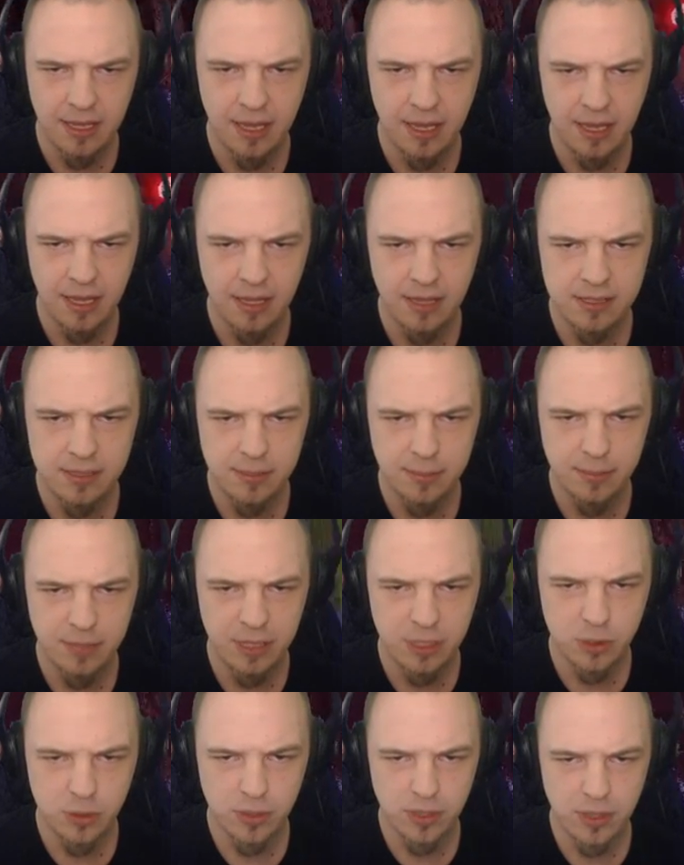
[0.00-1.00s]
And uh,
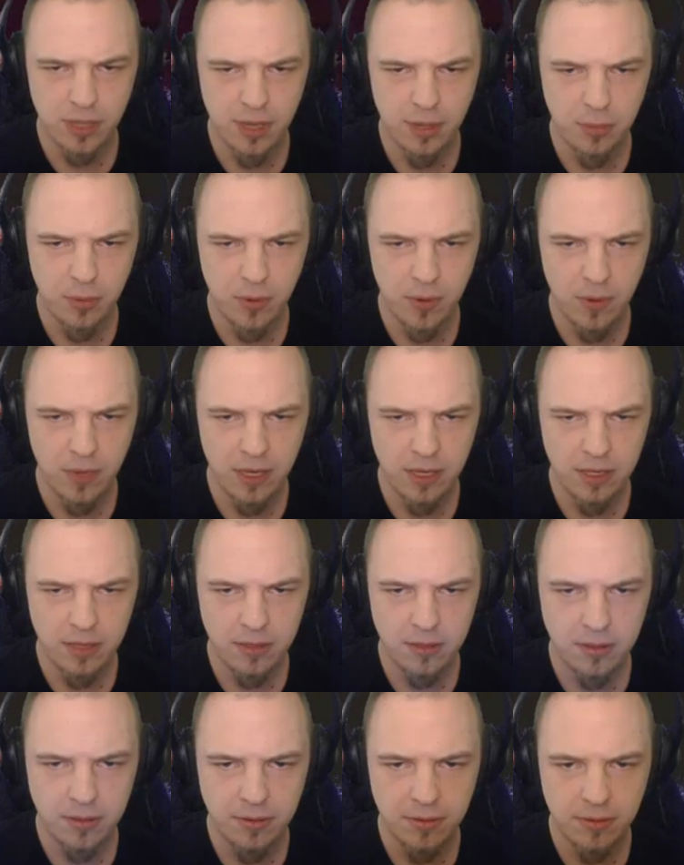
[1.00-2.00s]
let's make sure to
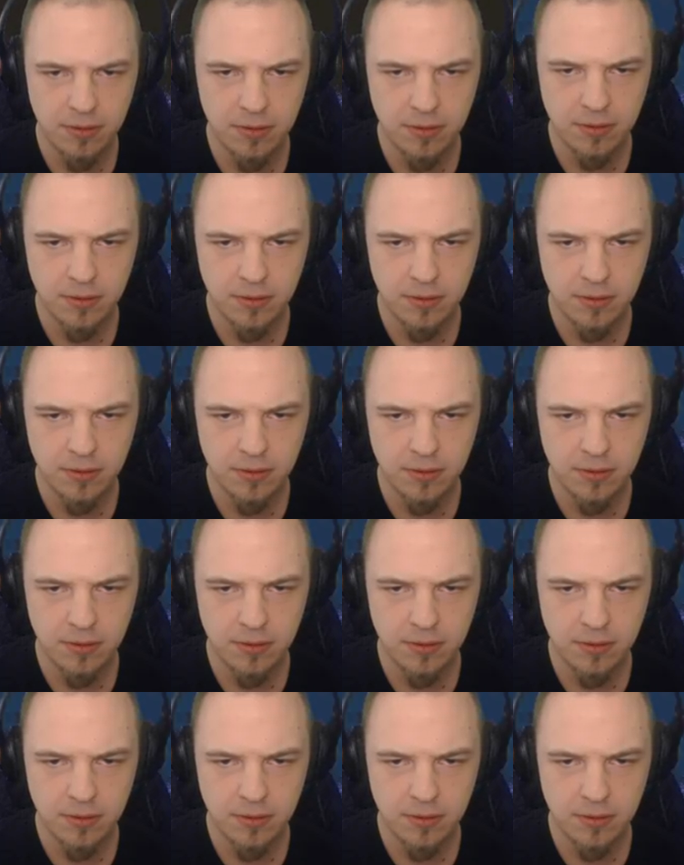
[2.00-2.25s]
upgrade.